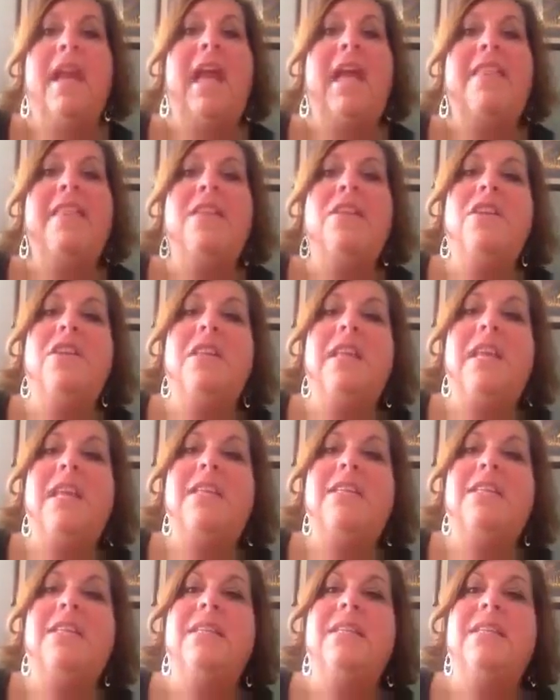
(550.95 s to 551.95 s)
And then you
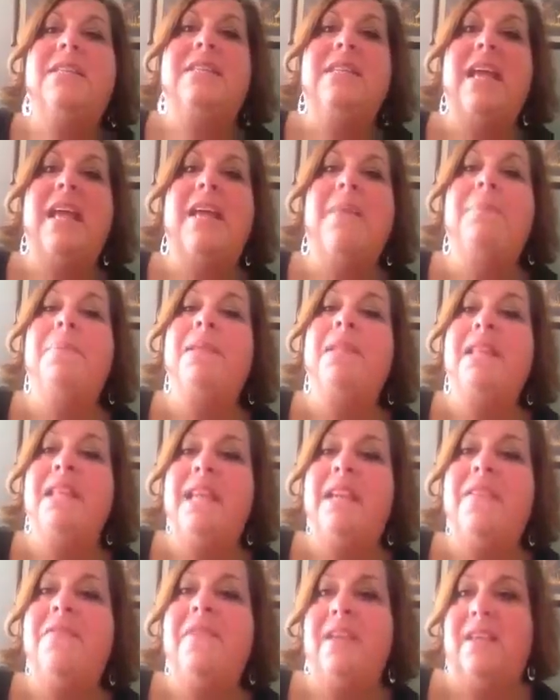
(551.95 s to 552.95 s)
need to start
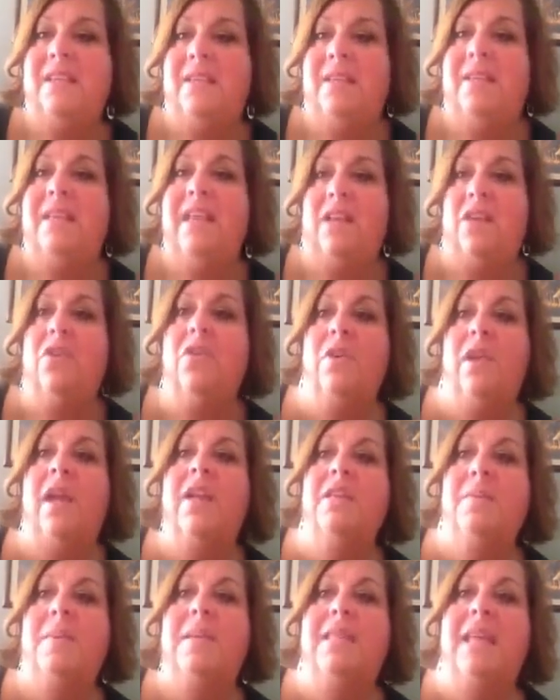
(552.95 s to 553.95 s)
believing that you're
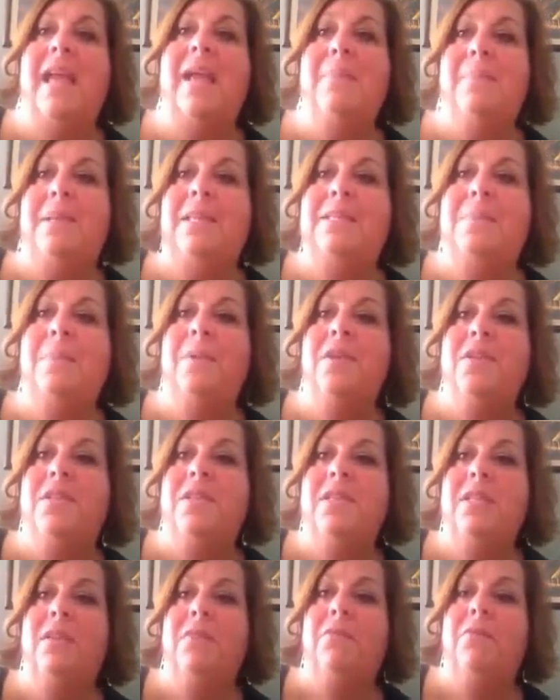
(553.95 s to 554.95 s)
going to be the happiest
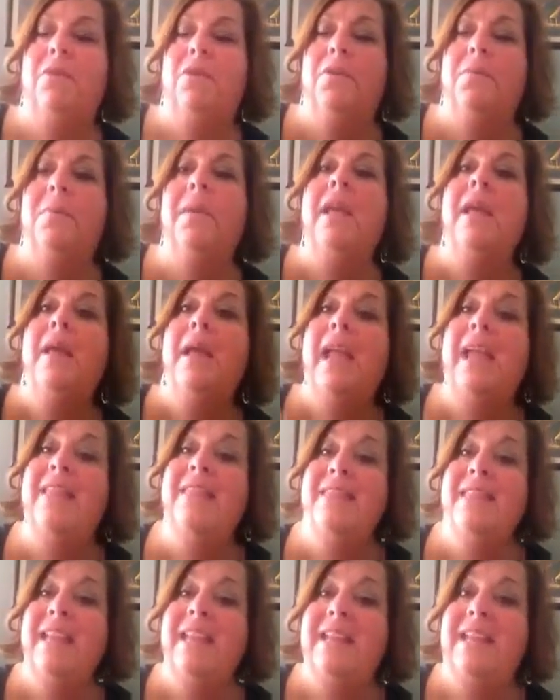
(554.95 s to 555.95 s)
person in the room.
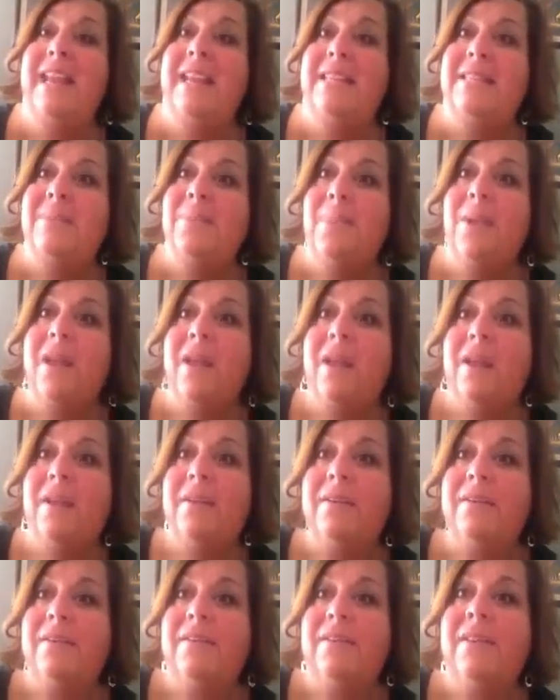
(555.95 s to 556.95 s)
And then guess
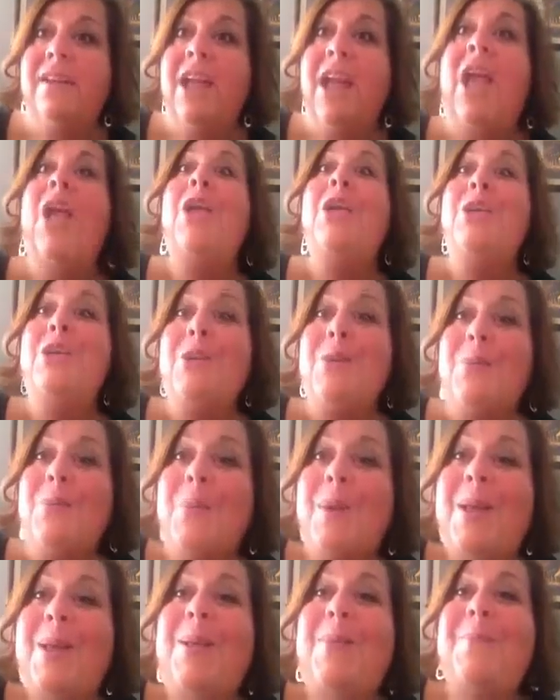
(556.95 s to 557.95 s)
what? You
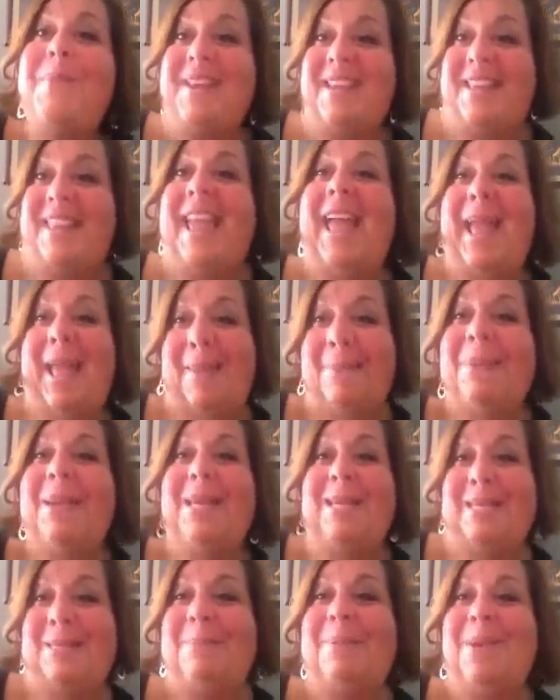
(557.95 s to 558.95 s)
will be the
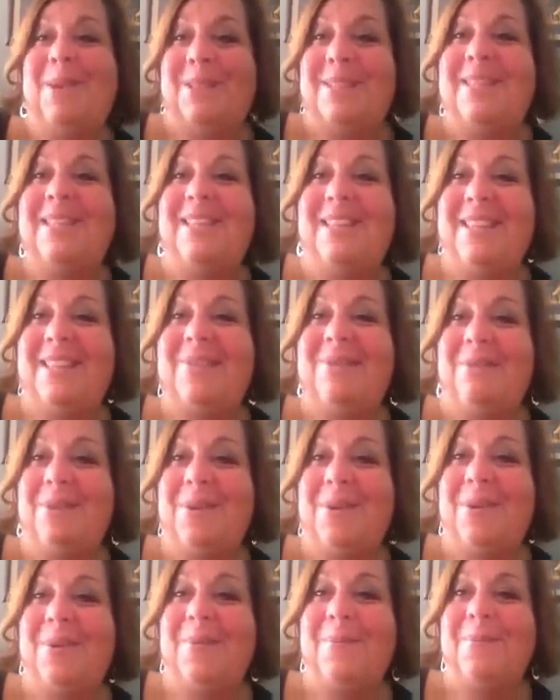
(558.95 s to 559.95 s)
happiest person in the
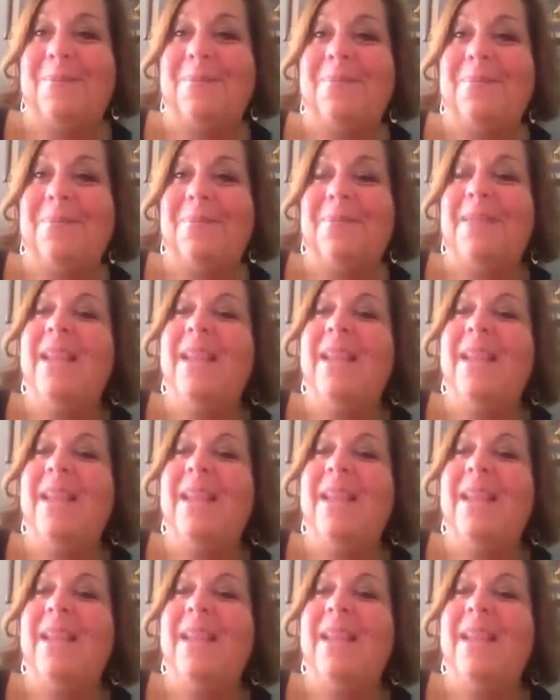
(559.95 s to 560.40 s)
room.